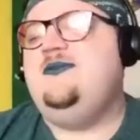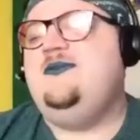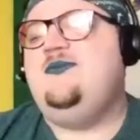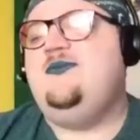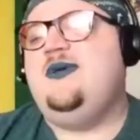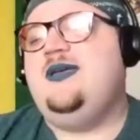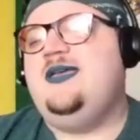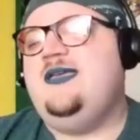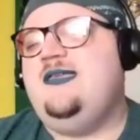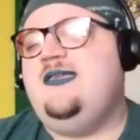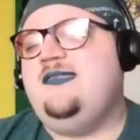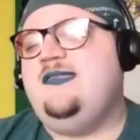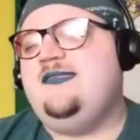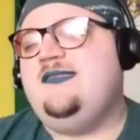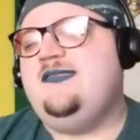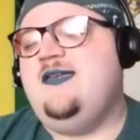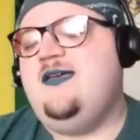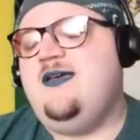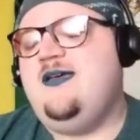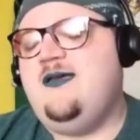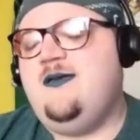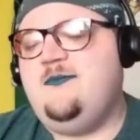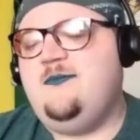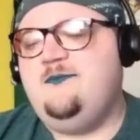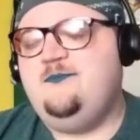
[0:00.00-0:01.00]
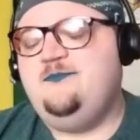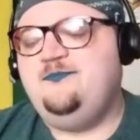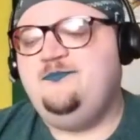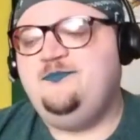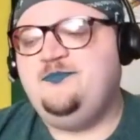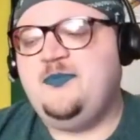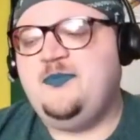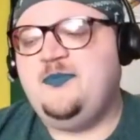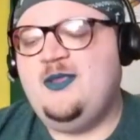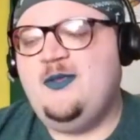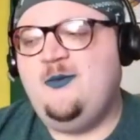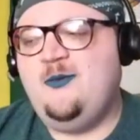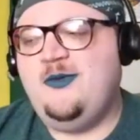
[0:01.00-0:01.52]
ways,
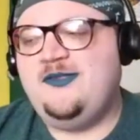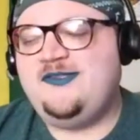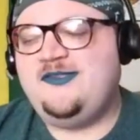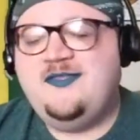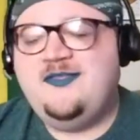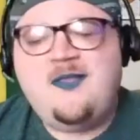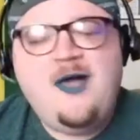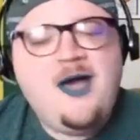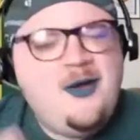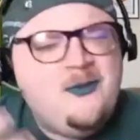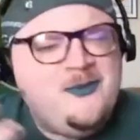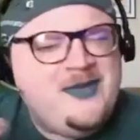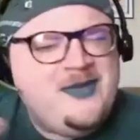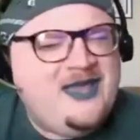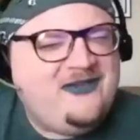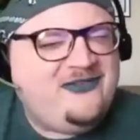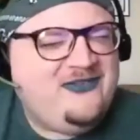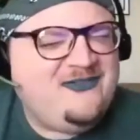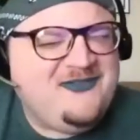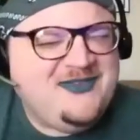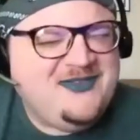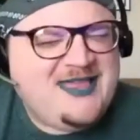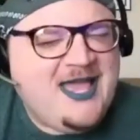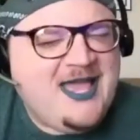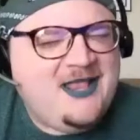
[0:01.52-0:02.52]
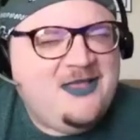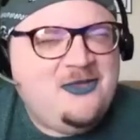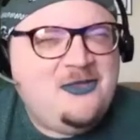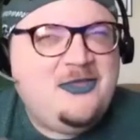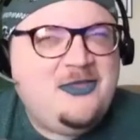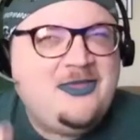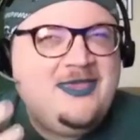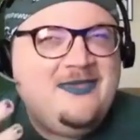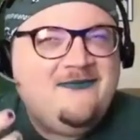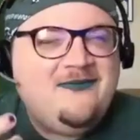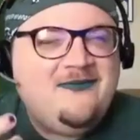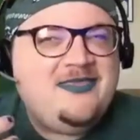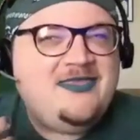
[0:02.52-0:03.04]
was the law. And we actually, I don't
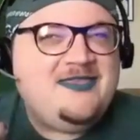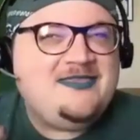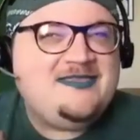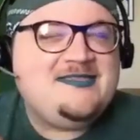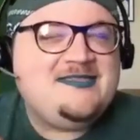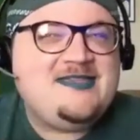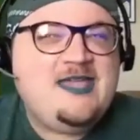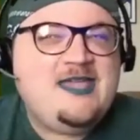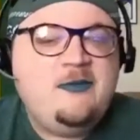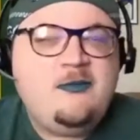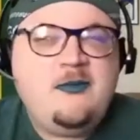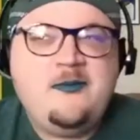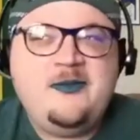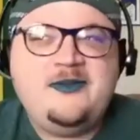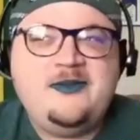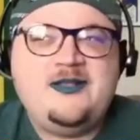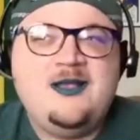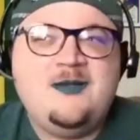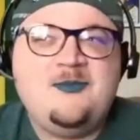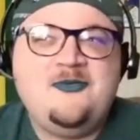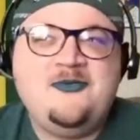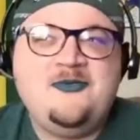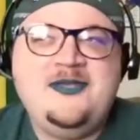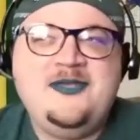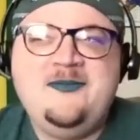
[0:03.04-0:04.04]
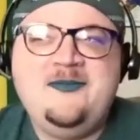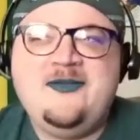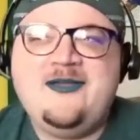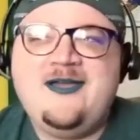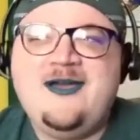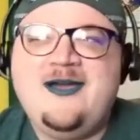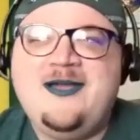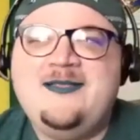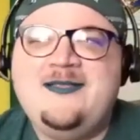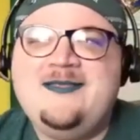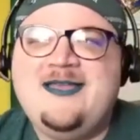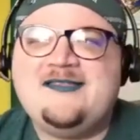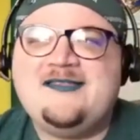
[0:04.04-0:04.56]
even think this came up in our
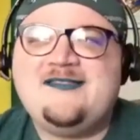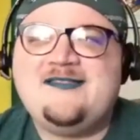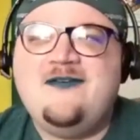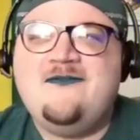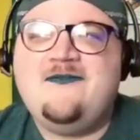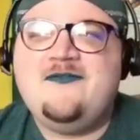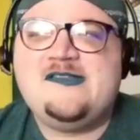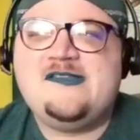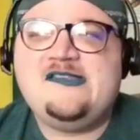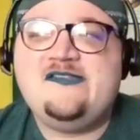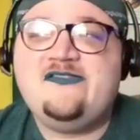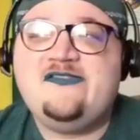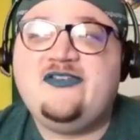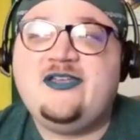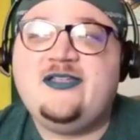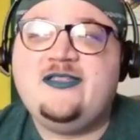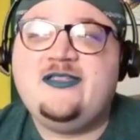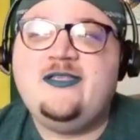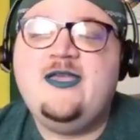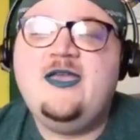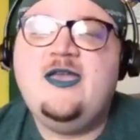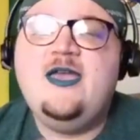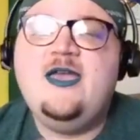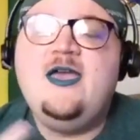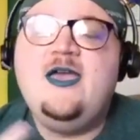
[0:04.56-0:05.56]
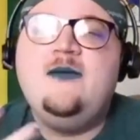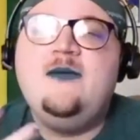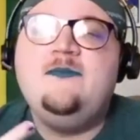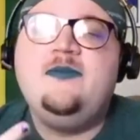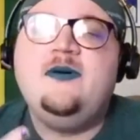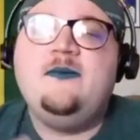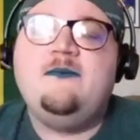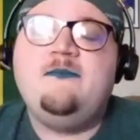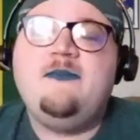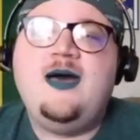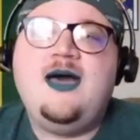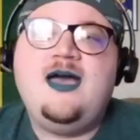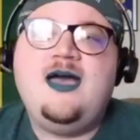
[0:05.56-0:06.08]
pre-podcast conversation,
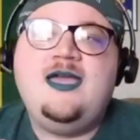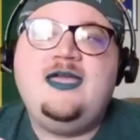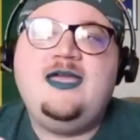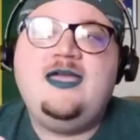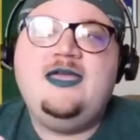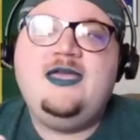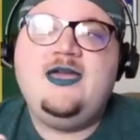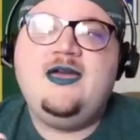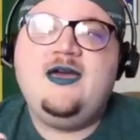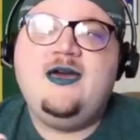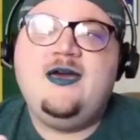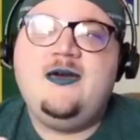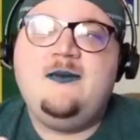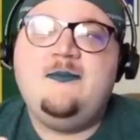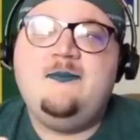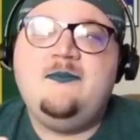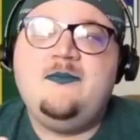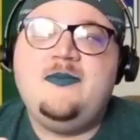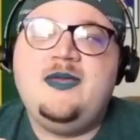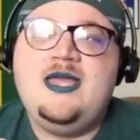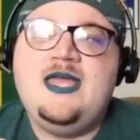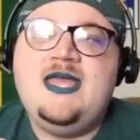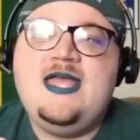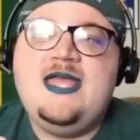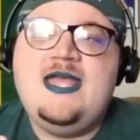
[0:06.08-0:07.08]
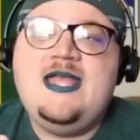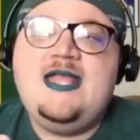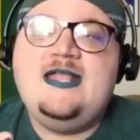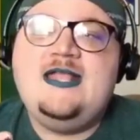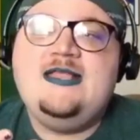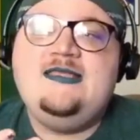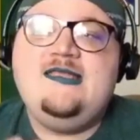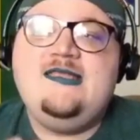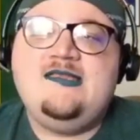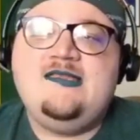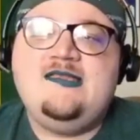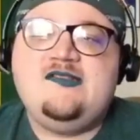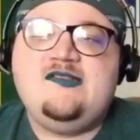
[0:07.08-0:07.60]
but my
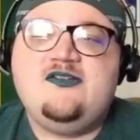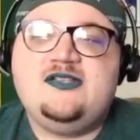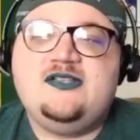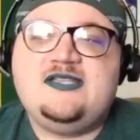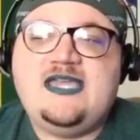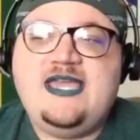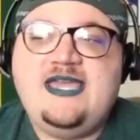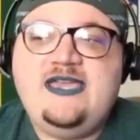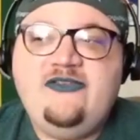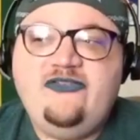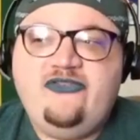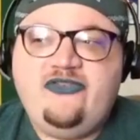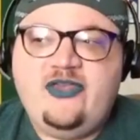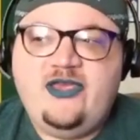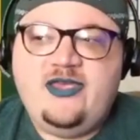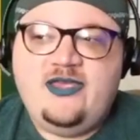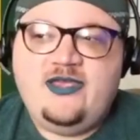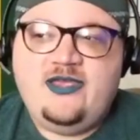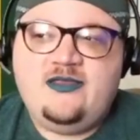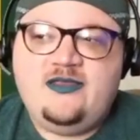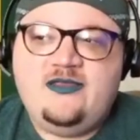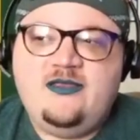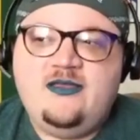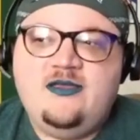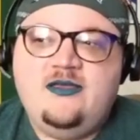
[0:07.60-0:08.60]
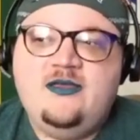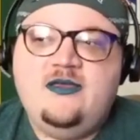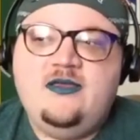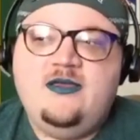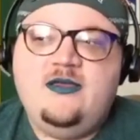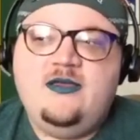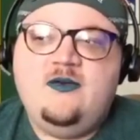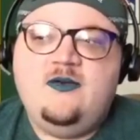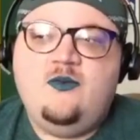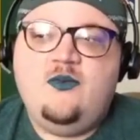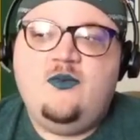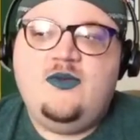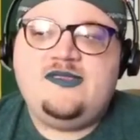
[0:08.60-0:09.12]
dissertation
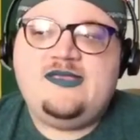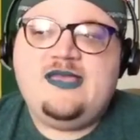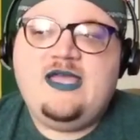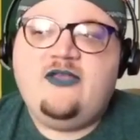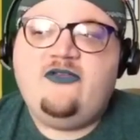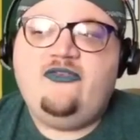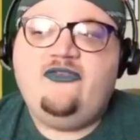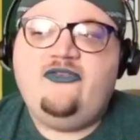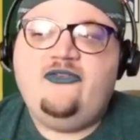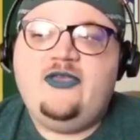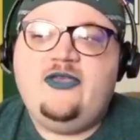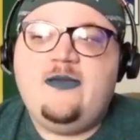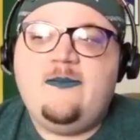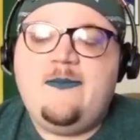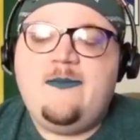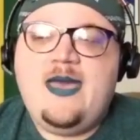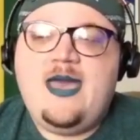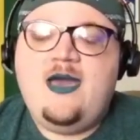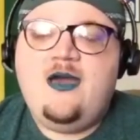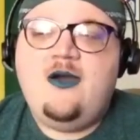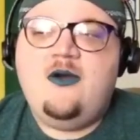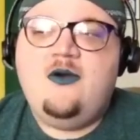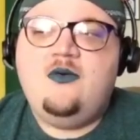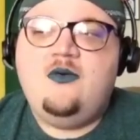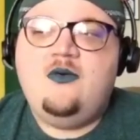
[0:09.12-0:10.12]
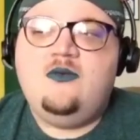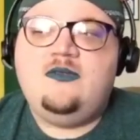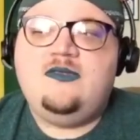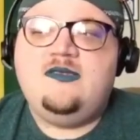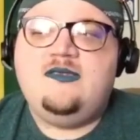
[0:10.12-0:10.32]
was actually about